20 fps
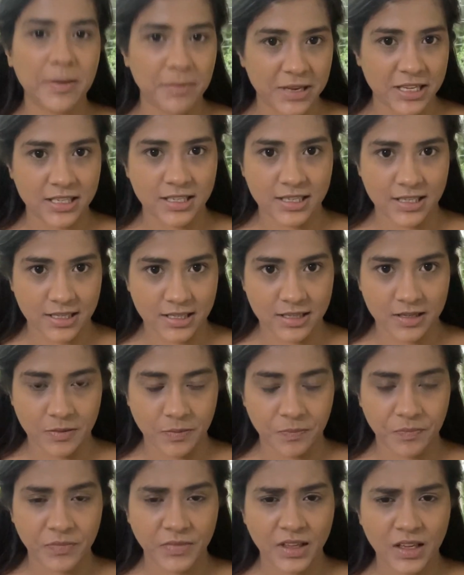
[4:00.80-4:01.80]
payment
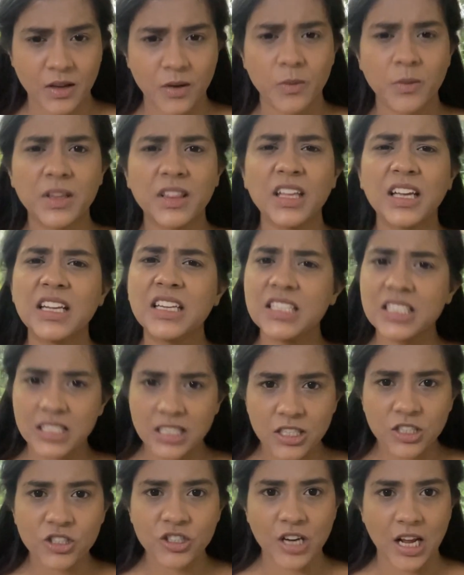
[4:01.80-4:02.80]
system. With
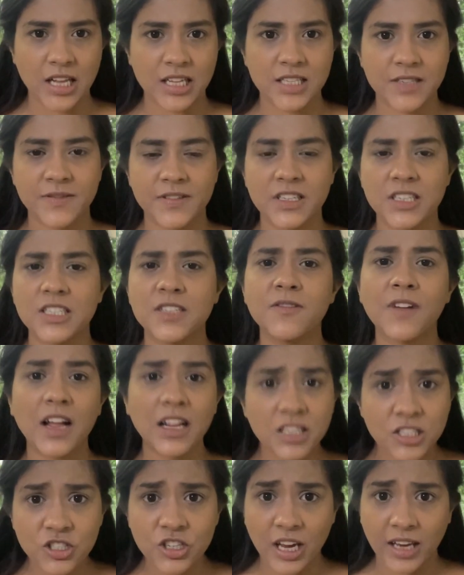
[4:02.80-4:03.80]
instant transfers,
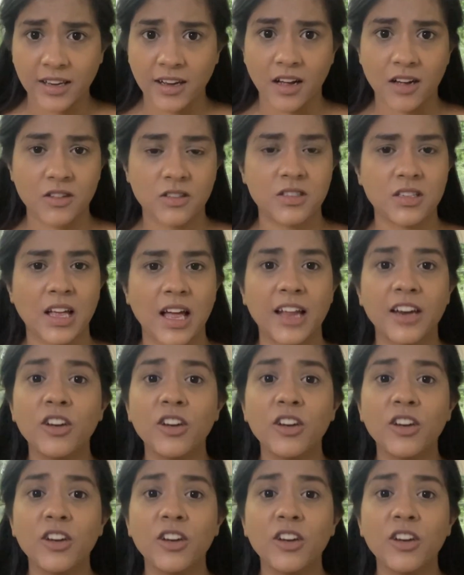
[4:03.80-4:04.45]
fast checkouts